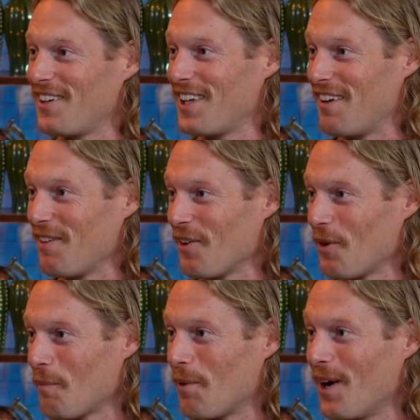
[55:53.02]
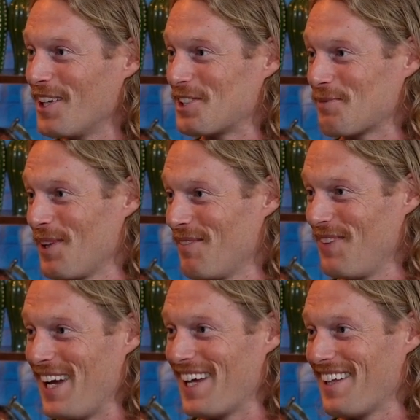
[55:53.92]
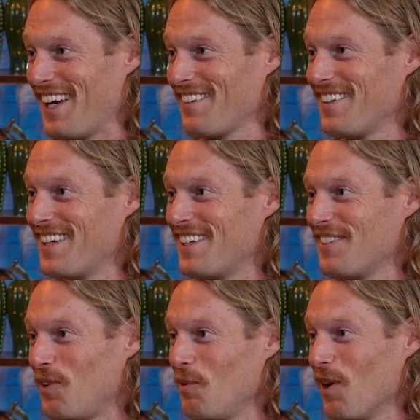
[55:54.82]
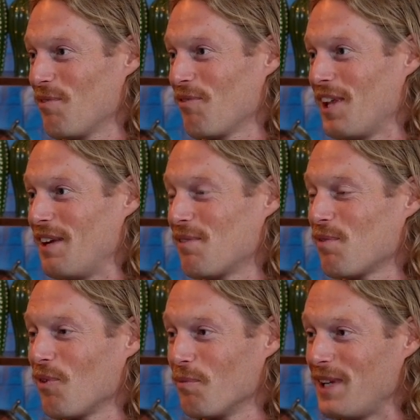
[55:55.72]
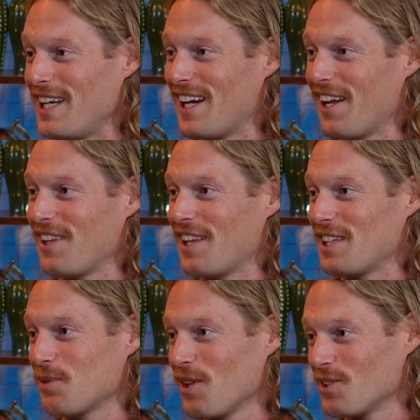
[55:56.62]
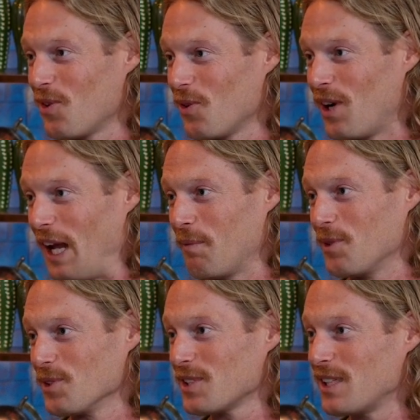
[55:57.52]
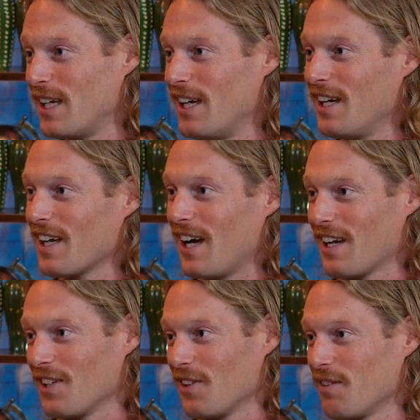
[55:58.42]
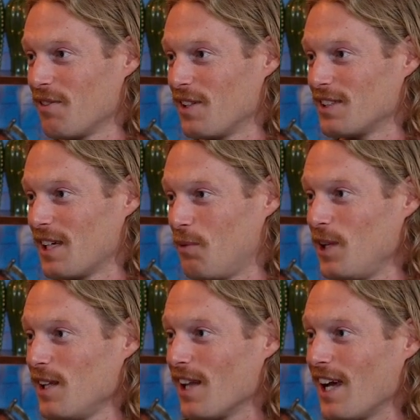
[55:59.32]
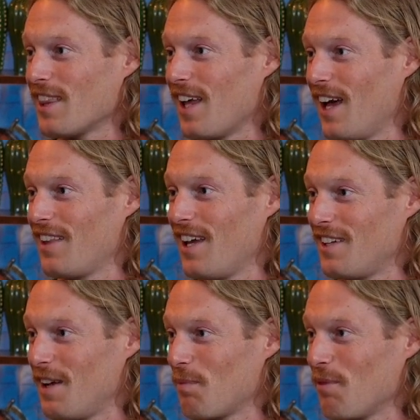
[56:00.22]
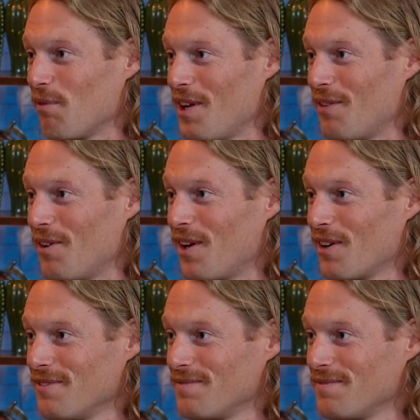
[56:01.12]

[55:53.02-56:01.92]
there to give it a little punch. But man, like we want flavorful meat. And I think that's where those older animals kind of deliver is like, we like that depth of flavor.